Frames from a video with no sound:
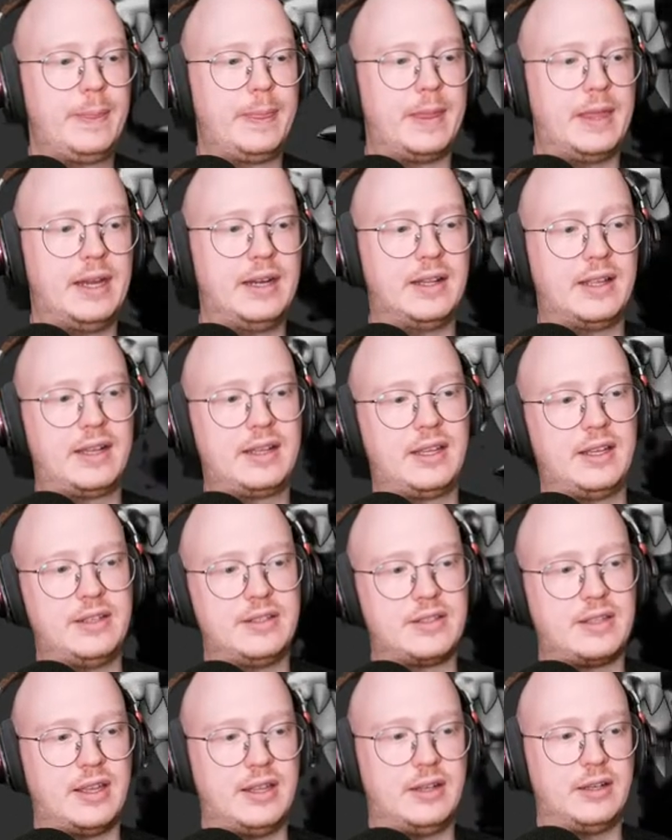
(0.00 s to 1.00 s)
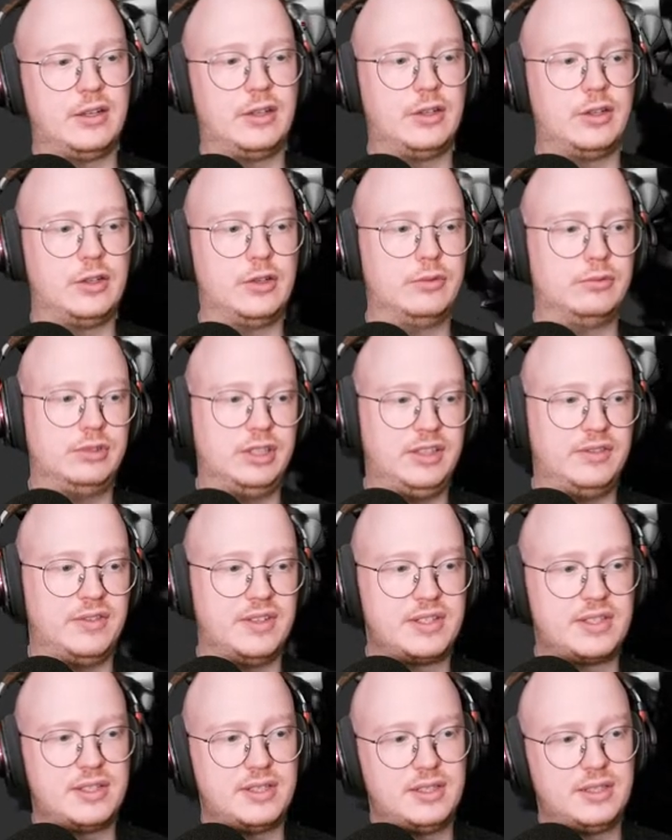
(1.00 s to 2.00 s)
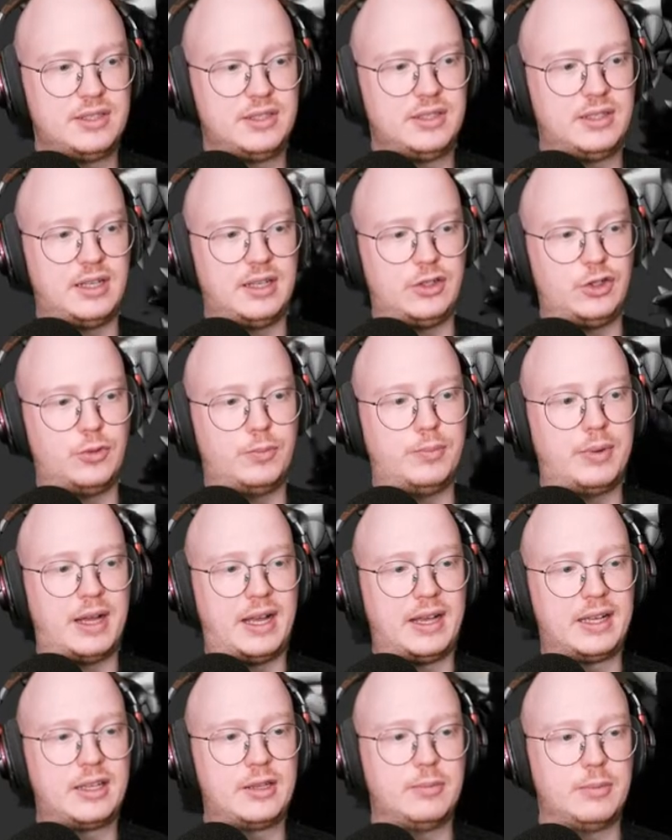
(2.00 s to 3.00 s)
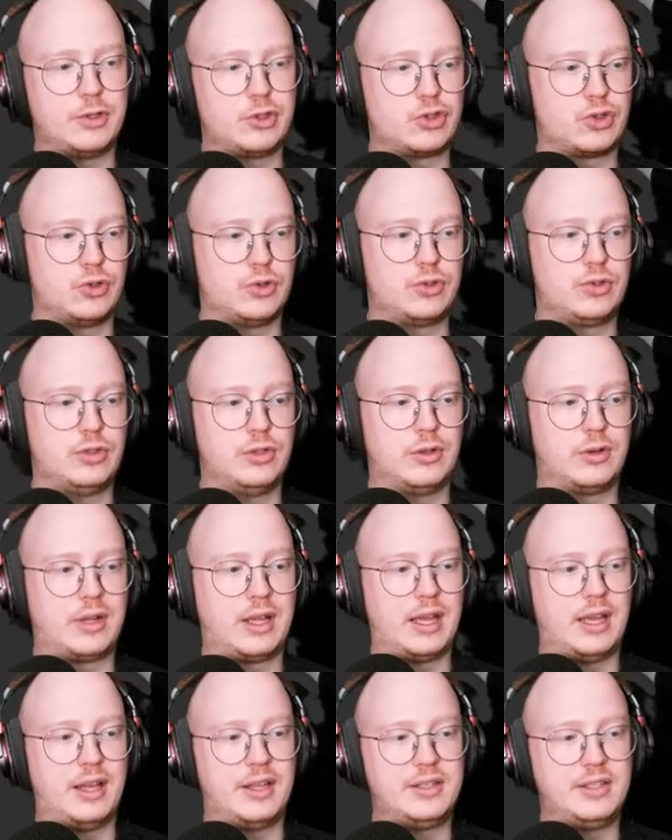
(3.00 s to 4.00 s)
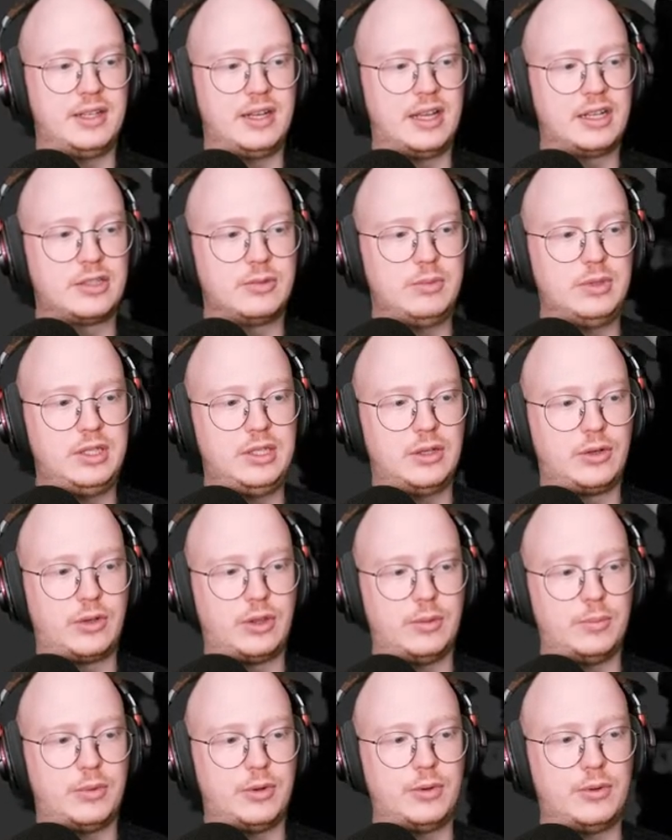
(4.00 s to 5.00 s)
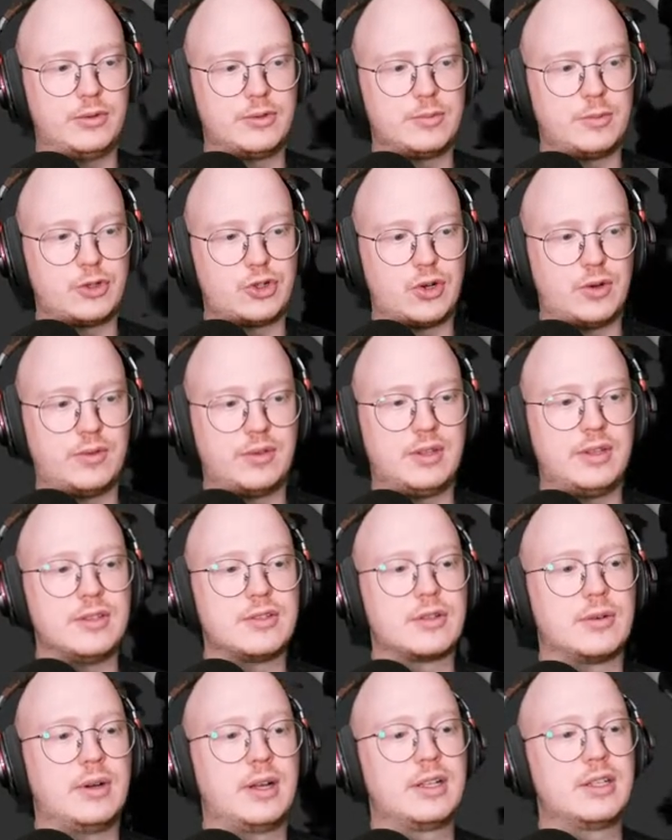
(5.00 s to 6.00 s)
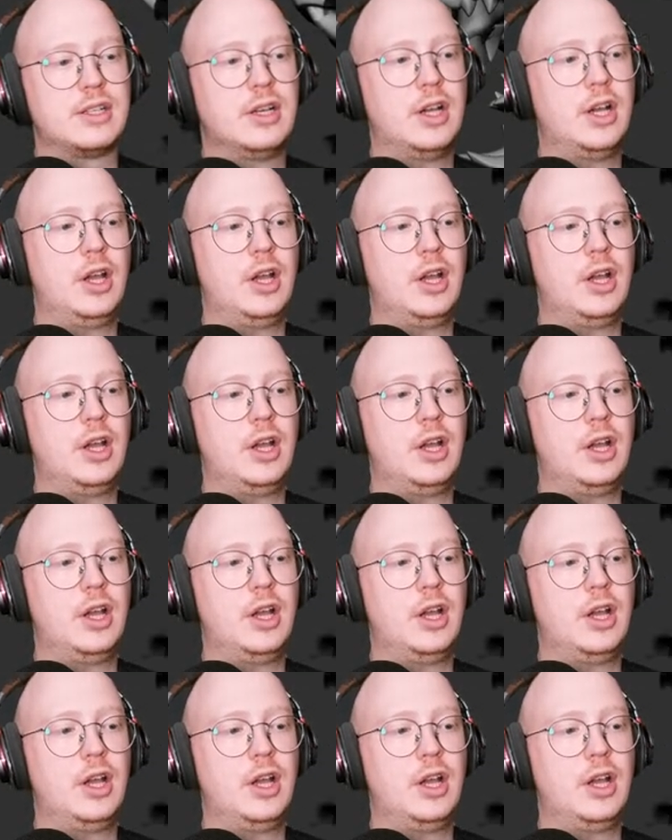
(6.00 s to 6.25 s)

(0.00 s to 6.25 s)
Then in that case, then revisit it. I uh, go back, make sure to look at the anatomy, look at the bones, make sure everything is correct.